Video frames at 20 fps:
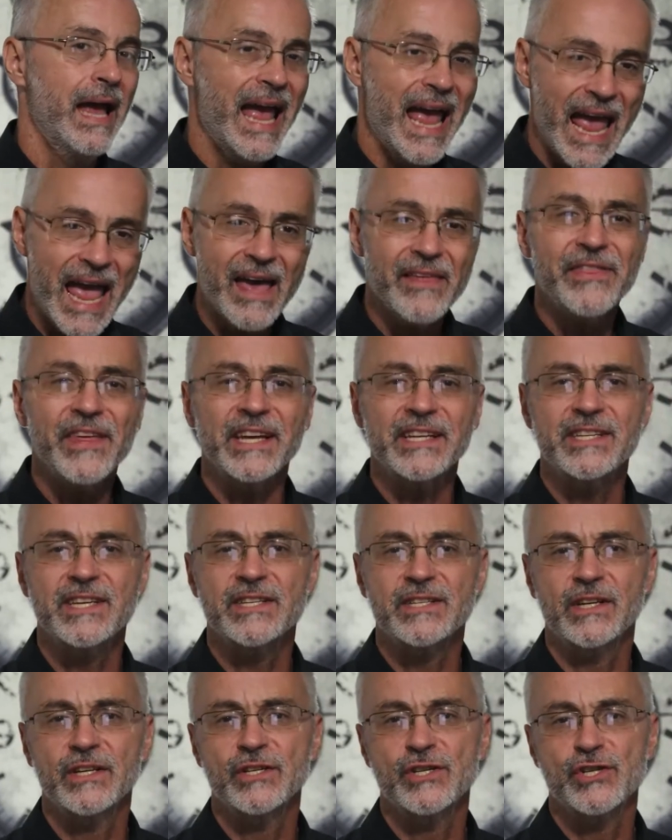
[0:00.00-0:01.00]
Ethics
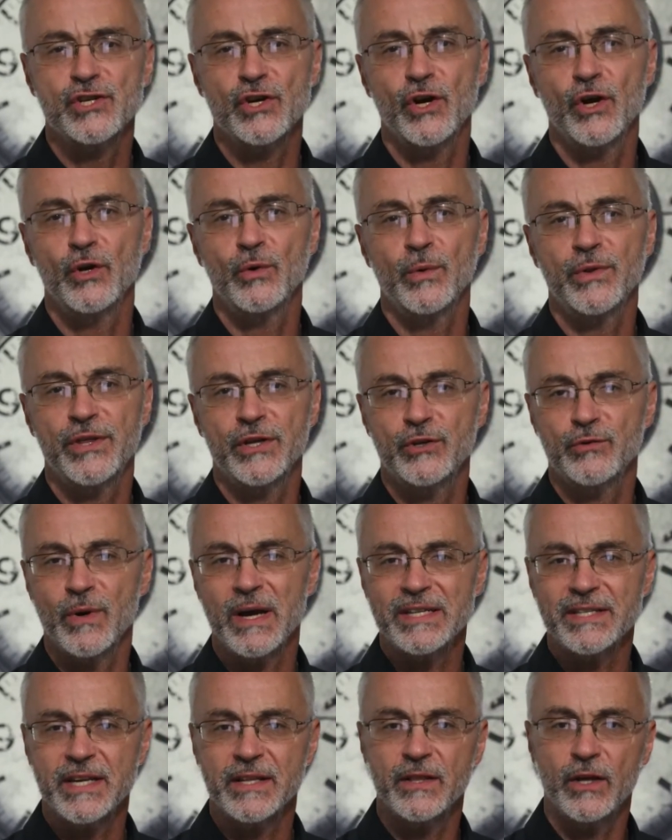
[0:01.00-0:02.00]
is concerned with
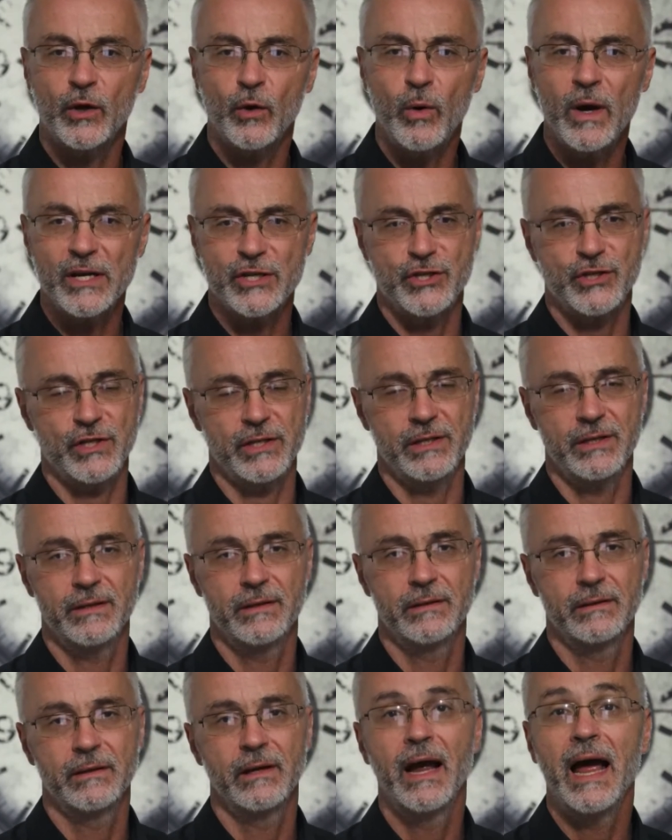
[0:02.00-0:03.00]
addressing the question,
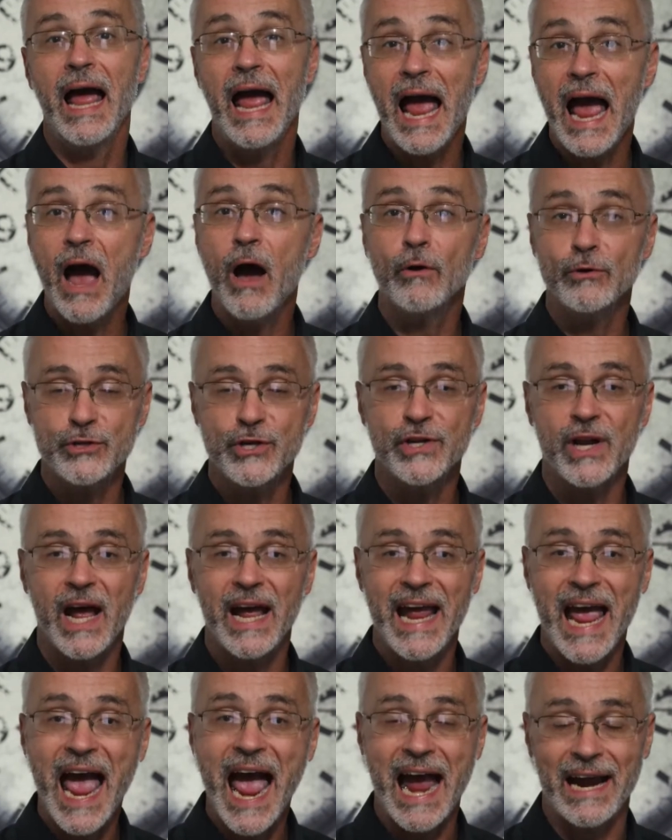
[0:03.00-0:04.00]
how should
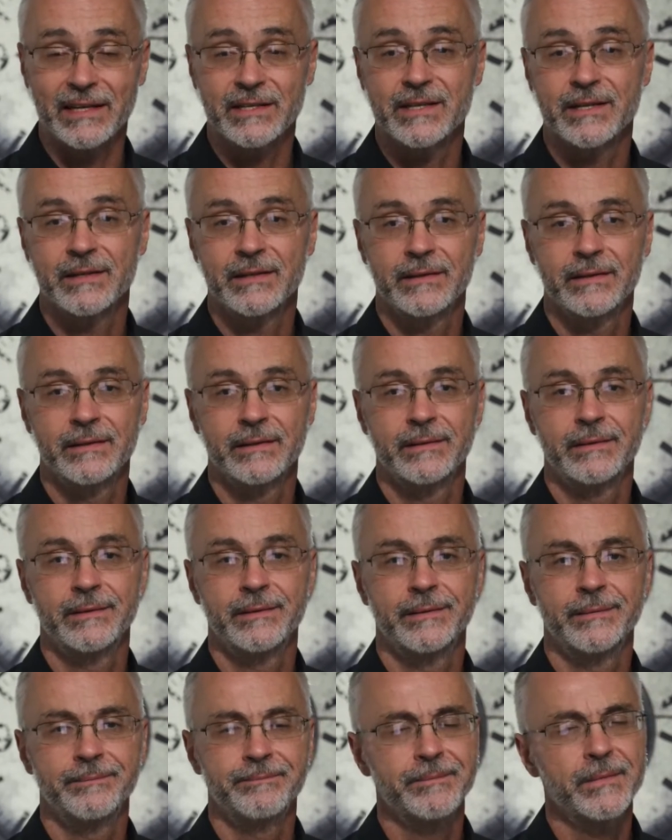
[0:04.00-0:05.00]
I act?
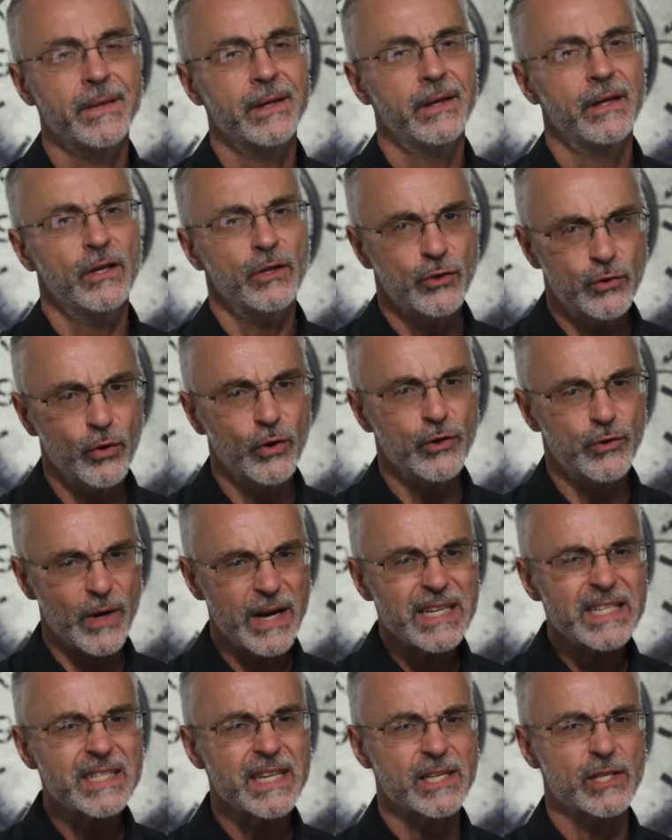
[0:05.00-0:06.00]
To
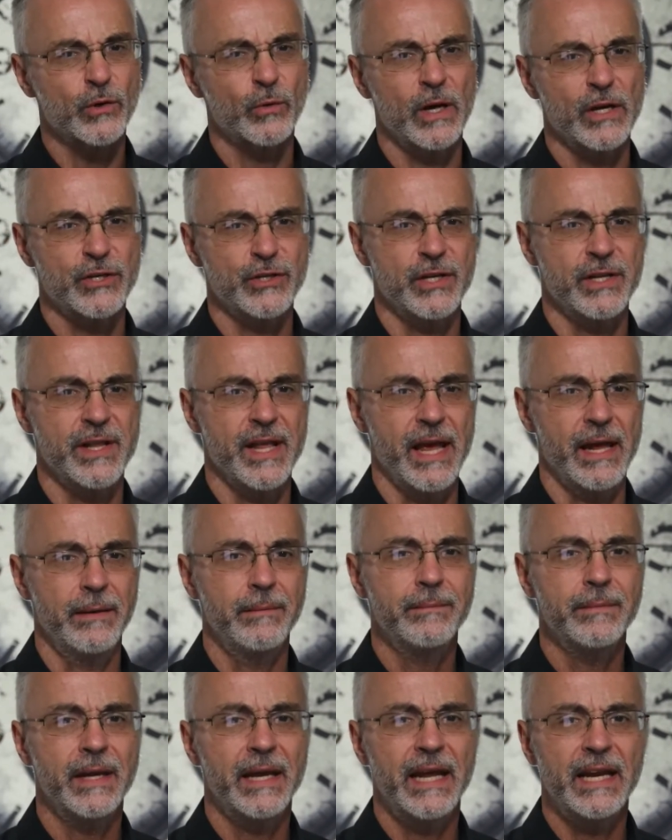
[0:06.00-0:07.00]
address this question,
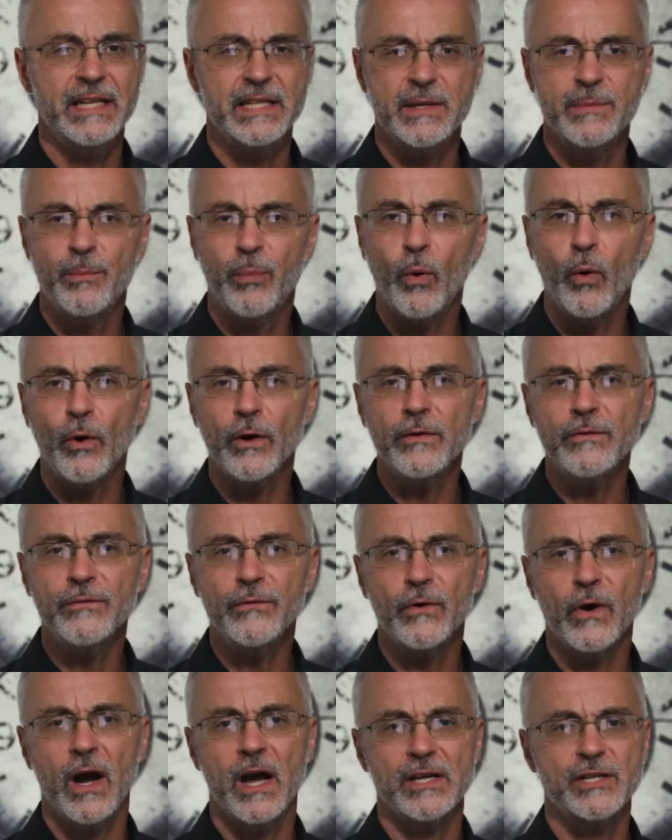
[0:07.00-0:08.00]
then, it is important
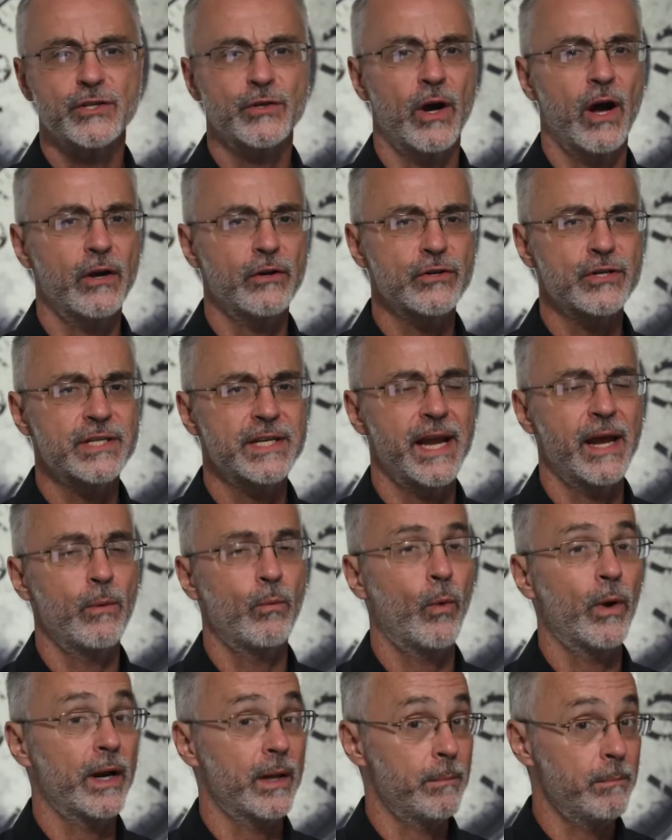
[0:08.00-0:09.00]
for us to understand
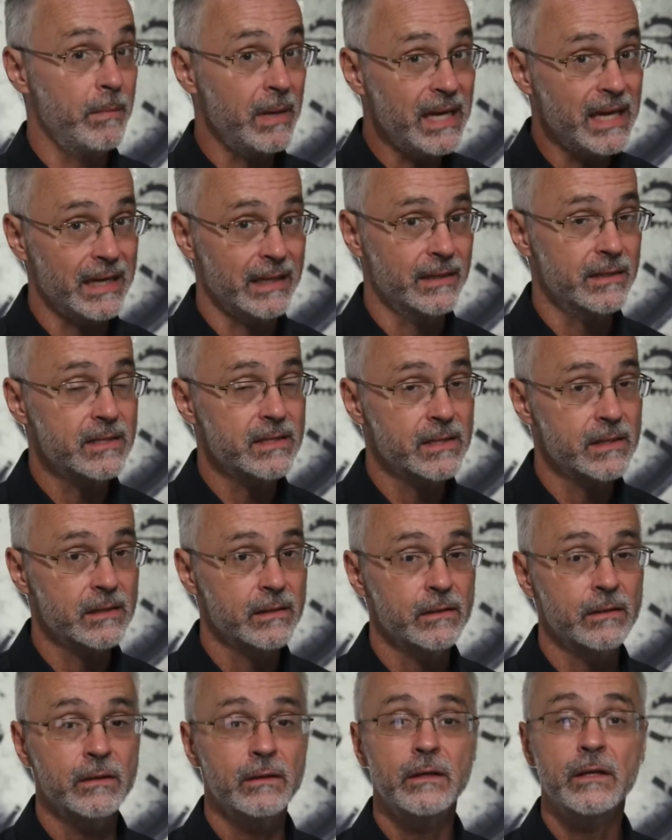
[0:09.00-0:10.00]
what it means
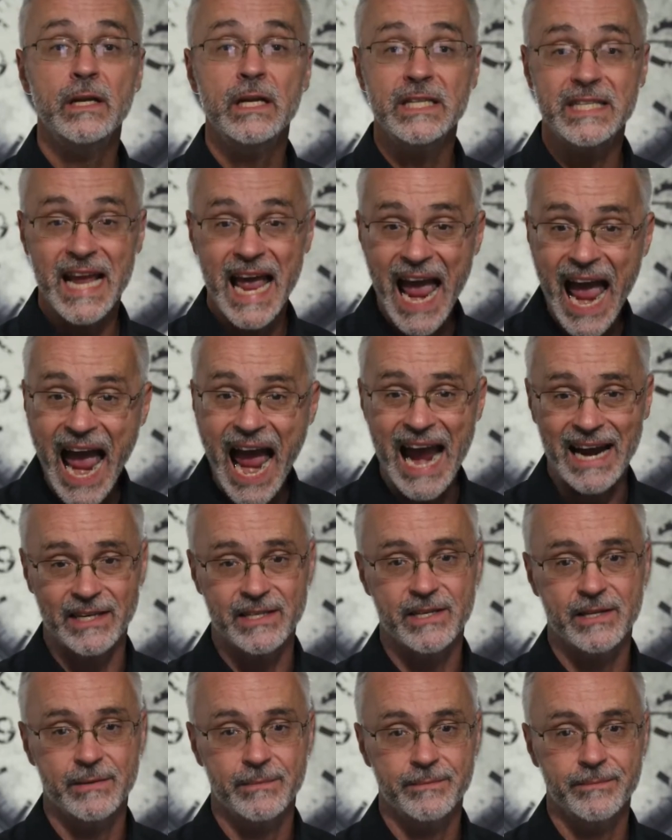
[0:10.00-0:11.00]
to act.